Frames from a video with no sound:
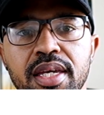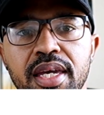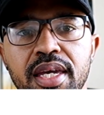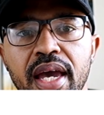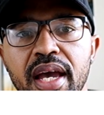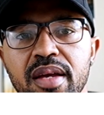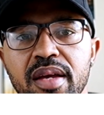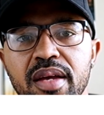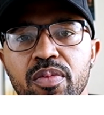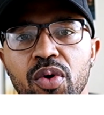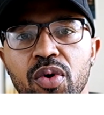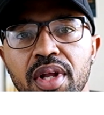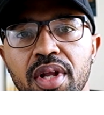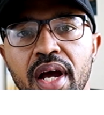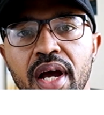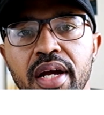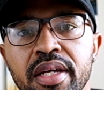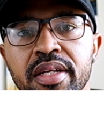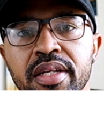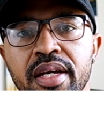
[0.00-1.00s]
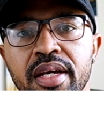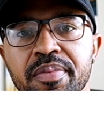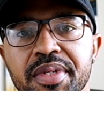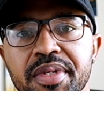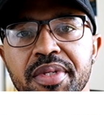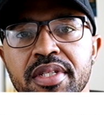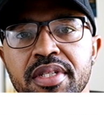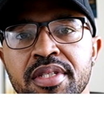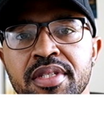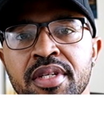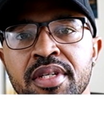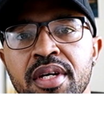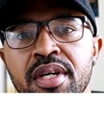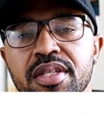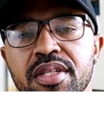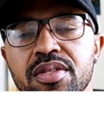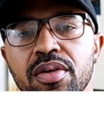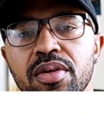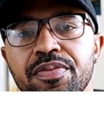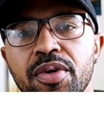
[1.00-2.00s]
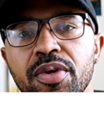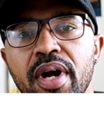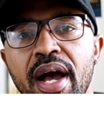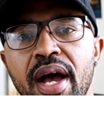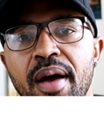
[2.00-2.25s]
gain more light in images. So if your